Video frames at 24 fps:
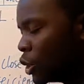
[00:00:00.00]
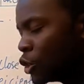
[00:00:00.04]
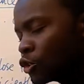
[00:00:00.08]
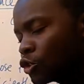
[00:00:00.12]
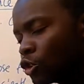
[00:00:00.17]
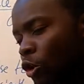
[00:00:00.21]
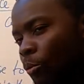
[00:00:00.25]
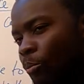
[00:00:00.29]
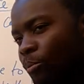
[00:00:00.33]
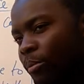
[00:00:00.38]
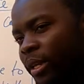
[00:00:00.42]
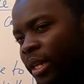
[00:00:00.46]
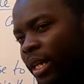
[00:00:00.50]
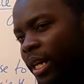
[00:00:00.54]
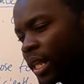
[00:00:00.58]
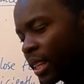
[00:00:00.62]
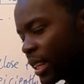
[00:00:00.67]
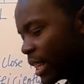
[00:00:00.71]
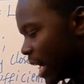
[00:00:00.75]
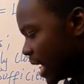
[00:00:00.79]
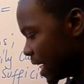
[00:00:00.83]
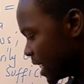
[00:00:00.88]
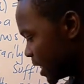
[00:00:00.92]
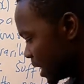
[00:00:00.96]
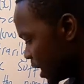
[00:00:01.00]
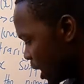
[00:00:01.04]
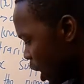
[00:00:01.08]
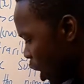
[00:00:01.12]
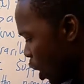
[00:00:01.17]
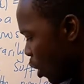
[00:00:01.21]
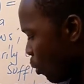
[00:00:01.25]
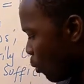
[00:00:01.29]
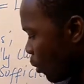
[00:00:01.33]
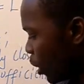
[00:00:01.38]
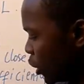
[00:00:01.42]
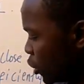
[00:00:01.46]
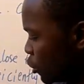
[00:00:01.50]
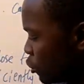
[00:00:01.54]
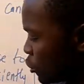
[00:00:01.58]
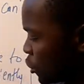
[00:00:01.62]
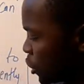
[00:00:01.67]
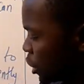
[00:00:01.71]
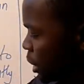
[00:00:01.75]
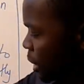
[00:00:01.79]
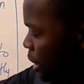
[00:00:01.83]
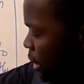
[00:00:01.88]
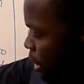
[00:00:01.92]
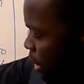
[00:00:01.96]
So meaning that when you
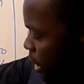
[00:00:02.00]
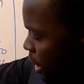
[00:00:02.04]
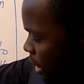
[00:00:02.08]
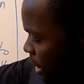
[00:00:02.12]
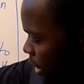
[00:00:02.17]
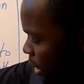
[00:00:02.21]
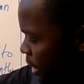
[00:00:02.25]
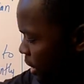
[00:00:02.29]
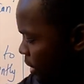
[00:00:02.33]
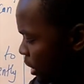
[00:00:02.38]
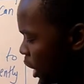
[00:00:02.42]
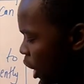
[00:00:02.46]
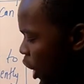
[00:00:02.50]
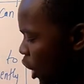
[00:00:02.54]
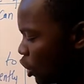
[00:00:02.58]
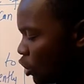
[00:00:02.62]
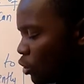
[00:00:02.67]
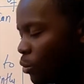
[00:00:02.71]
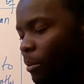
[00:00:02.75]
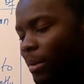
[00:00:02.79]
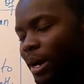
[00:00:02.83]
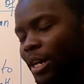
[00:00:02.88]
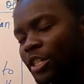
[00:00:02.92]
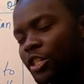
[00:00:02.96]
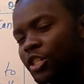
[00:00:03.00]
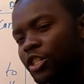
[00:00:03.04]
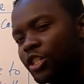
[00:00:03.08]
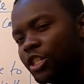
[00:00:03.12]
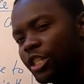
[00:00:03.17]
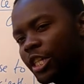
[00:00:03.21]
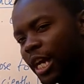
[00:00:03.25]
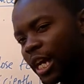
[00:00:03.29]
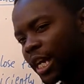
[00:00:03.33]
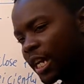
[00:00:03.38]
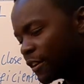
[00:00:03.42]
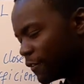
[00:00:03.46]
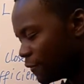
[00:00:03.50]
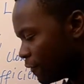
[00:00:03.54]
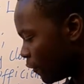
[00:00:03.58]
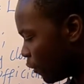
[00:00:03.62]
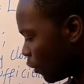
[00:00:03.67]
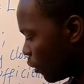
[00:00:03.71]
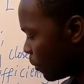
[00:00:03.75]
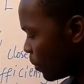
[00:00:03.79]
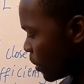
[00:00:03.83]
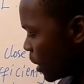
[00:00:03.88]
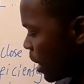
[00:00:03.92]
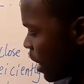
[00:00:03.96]
see this, you must check
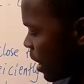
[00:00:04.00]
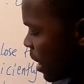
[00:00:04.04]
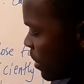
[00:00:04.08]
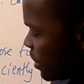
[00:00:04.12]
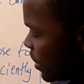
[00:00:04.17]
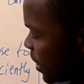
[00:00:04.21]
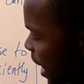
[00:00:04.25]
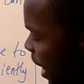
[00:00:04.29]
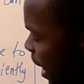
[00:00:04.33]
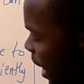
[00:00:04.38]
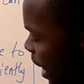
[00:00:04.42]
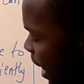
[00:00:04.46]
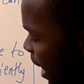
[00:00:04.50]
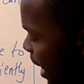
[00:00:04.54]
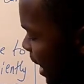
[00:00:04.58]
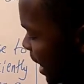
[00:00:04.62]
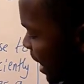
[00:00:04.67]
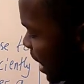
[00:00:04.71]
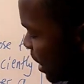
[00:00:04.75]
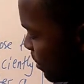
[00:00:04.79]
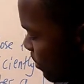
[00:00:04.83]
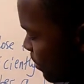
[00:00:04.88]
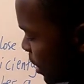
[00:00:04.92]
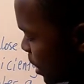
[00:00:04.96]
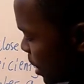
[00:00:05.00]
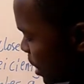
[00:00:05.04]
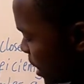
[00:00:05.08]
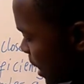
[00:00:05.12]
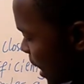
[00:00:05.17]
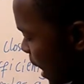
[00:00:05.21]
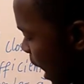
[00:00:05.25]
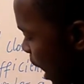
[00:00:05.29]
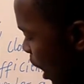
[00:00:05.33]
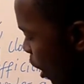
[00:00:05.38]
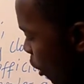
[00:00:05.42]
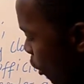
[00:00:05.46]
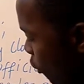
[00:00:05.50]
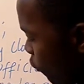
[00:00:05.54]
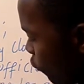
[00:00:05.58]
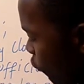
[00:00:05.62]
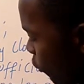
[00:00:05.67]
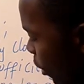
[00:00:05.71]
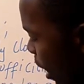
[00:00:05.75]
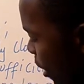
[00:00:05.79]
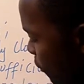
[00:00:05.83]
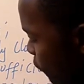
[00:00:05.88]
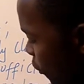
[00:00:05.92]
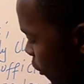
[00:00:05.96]
for the limit of
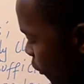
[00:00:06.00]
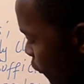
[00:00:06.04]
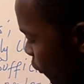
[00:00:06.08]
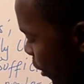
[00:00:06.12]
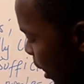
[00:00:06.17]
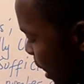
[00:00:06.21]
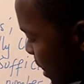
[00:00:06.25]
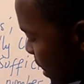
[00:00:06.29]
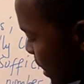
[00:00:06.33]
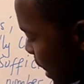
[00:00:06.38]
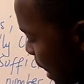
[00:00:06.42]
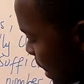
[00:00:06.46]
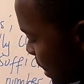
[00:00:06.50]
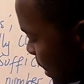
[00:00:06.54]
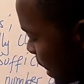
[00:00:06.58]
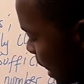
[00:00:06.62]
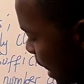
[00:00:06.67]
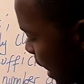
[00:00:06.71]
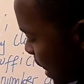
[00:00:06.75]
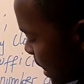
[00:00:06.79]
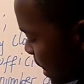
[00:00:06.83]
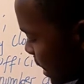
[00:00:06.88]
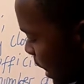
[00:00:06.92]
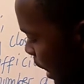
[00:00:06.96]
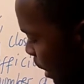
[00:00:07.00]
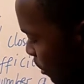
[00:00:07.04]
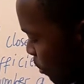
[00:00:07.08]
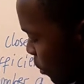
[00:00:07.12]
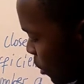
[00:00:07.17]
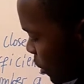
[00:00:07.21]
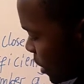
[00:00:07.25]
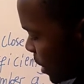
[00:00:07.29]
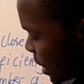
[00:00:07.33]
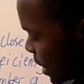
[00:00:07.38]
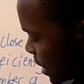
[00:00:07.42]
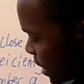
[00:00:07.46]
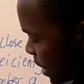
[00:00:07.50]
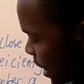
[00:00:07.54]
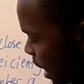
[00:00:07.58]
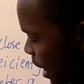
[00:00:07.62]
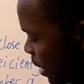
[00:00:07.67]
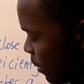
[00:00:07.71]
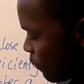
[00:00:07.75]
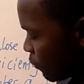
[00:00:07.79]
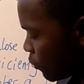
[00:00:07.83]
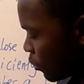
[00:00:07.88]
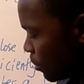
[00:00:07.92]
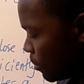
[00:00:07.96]
f of x as x approaches
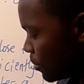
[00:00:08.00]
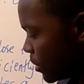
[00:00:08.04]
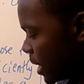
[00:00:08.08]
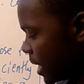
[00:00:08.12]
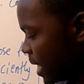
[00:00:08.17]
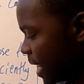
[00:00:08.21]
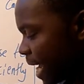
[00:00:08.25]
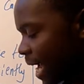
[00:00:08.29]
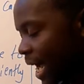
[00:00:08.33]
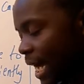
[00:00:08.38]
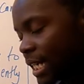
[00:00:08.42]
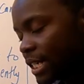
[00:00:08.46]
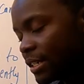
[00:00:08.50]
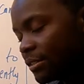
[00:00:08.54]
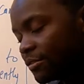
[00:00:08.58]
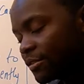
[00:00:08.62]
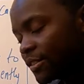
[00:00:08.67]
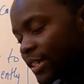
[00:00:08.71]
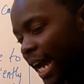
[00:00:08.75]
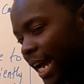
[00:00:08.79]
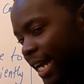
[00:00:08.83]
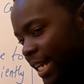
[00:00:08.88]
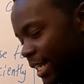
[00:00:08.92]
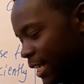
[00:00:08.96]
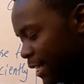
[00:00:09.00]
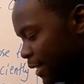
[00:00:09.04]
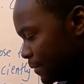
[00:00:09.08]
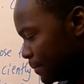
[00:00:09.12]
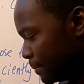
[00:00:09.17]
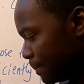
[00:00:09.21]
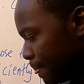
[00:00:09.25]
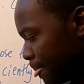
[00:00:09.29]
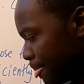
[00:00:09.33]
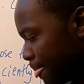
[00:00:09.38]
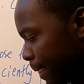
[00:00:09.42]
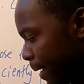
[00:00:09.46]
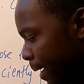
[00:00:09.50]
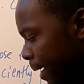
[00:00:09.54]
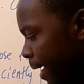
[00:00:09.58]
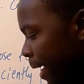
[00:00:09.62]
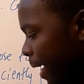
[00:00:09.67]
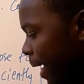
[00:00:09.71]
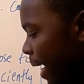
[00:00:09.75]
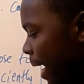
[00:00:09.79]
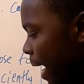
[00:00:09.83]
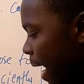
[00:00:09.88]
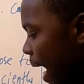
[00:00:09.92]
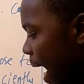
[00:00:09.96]
a from the negative side
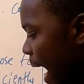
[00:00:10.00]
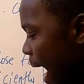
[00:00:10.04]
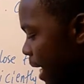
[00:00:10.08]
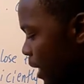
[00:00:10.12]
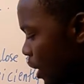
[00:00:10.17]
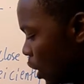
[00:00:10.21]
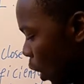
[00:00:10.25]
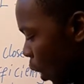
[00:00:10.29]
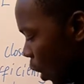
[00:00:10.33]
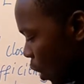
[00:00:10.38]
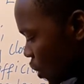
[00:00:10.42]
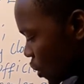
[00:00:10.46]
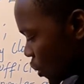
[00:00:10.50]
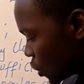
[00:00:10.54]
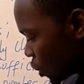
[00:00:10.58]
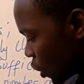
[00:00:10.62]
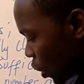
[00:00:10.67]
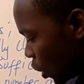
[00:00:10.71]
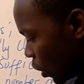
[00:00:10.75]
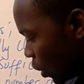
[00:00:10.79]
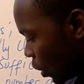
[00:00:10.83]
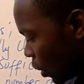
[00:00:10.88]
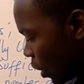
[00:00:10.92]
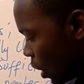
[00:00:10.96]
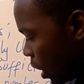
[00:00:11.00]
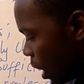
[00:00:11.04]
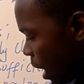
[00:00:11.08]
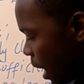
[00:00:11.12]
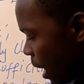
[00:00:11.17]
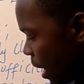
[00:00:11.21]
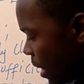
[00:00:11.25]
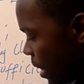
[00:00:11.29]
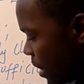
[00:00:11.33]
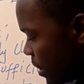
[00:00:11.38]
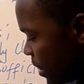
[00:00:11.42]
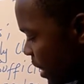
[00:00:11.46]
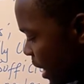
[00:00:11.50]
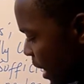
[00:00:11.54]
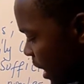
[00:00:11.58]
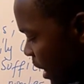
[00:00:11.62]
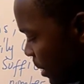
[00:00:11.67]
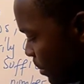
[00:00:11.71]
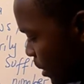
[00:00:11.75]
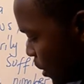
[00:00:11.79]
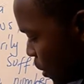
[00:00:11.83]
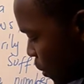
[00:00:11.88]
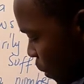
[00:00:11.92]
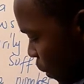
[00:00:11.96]
and also the
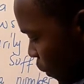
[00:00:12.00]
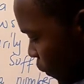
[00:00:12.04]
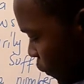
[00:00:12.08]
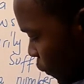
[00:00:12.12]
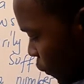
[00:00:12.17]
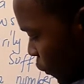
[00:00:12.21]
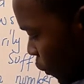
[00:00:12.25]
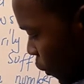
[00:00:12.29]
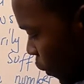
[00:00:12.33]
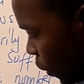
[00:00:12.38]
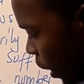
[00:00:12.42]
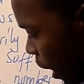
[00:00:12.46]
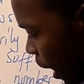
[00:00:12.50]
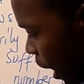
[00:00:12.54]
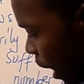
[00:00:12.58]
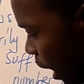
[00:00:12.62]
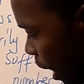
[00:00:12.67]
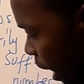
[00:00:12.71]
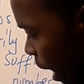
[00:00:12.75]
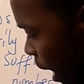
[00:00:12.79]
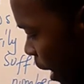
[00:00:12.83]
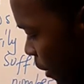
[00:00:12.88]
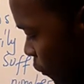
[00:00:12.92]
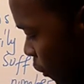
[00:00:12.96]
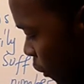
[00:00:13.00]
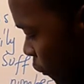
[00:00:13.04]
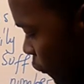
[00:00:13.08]
limit of f